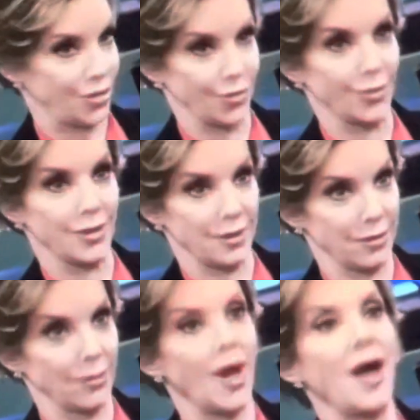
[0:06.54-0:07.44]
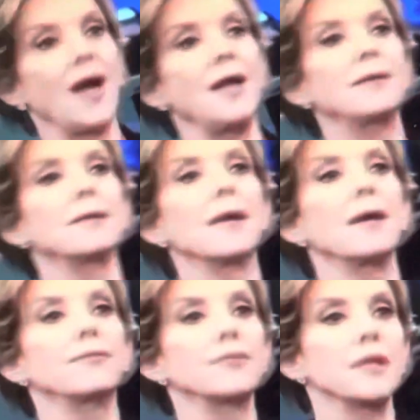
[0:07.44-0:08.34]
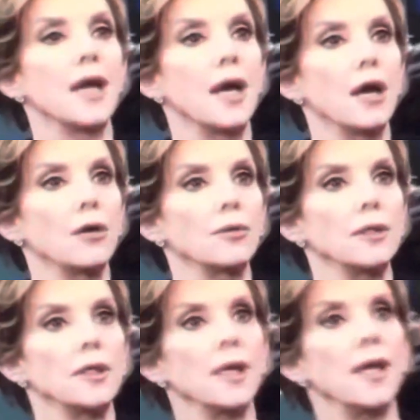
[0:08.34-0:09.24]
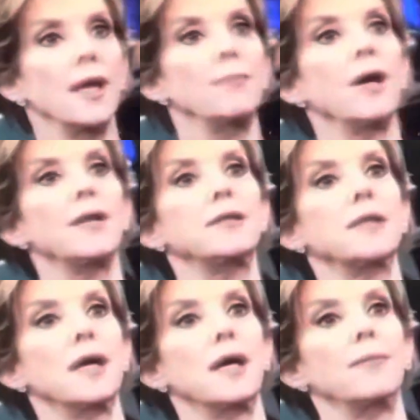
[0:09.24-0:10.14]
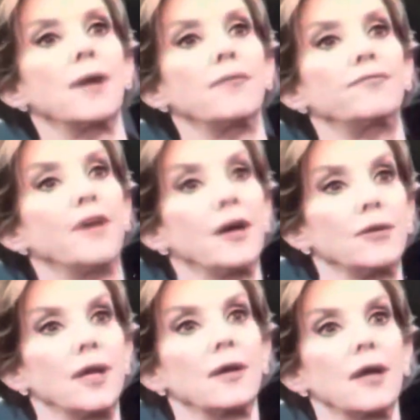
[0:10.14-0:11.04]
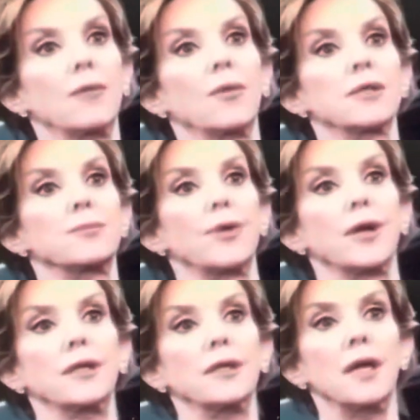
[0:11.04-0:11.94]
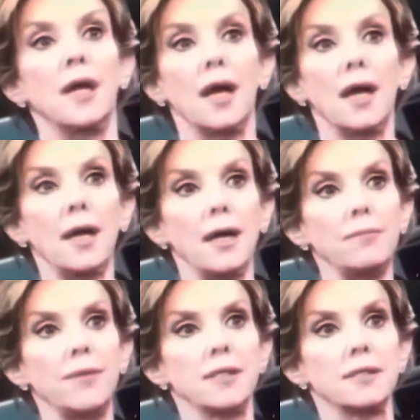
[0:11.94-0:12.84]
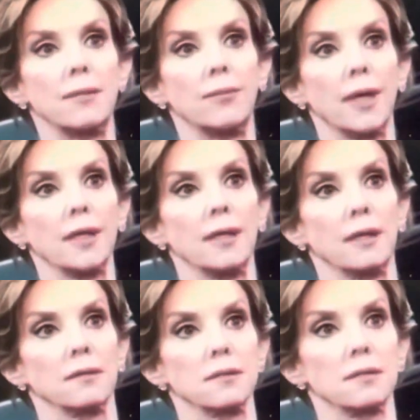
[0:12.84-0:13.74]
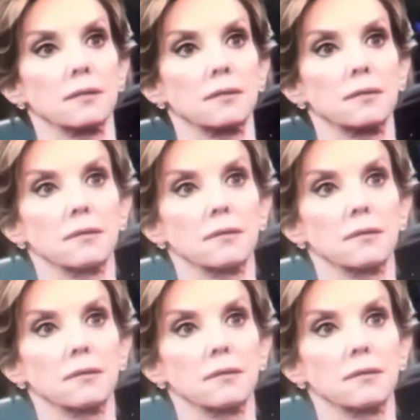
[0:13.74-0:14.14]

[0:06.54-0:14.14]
shooting you. I'd left town, and by the time I found out I was pregnant, I had met somebody else.